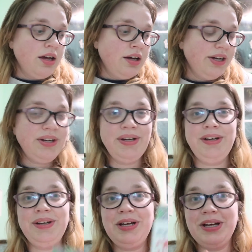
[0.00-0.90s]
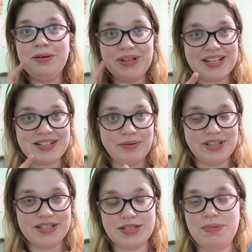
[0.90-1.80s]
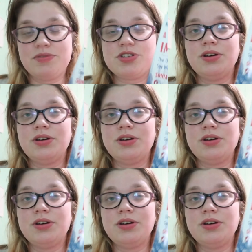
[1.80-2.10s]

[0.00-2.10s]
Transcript: But that's not what this is about.